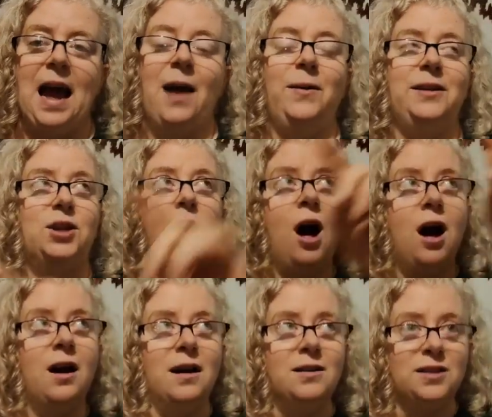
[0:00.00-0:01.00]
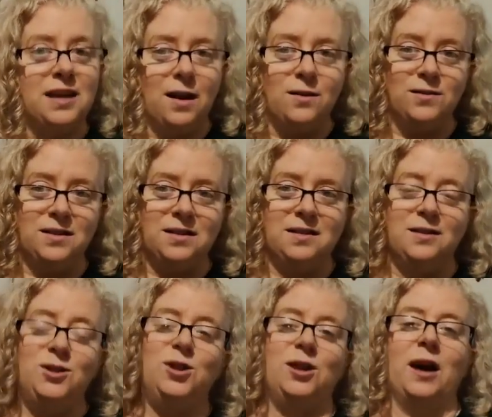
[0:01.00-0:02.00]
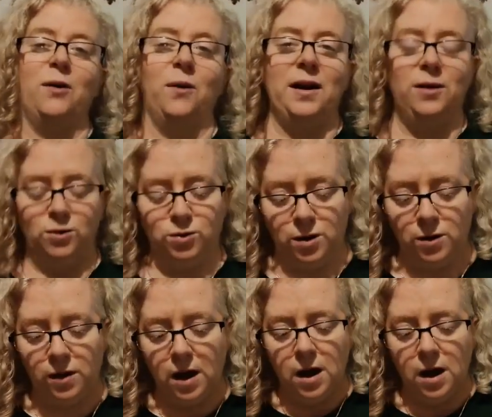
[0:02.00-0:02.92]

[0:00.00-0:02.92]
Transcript: And we talk ourselves to that greater truth.